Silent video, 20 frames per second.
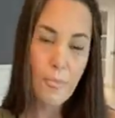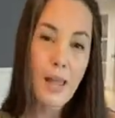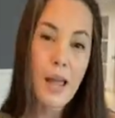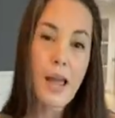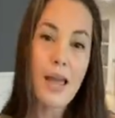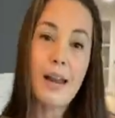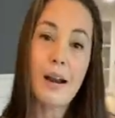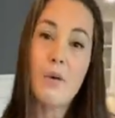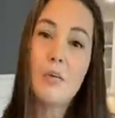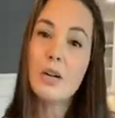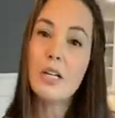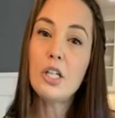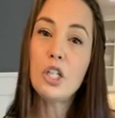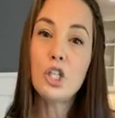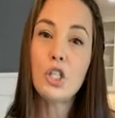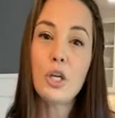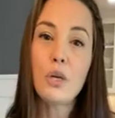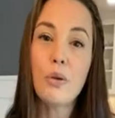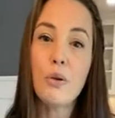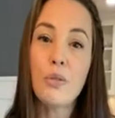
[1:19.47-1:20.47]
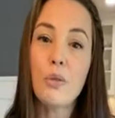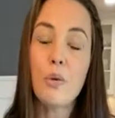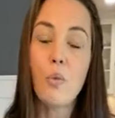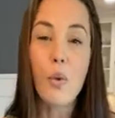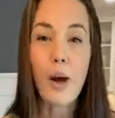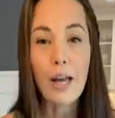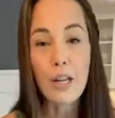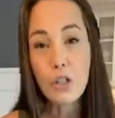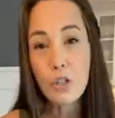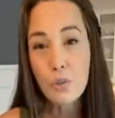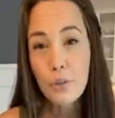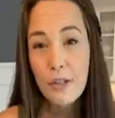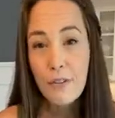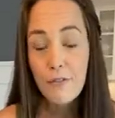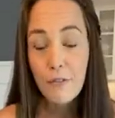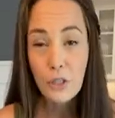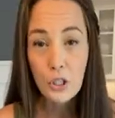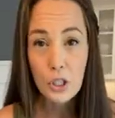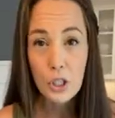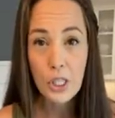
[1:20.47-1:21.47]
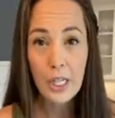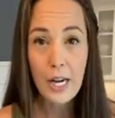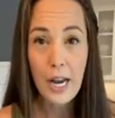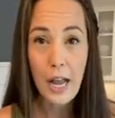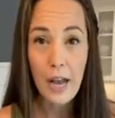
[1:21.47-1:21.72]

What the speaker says: and I want to show you the Wild Tree version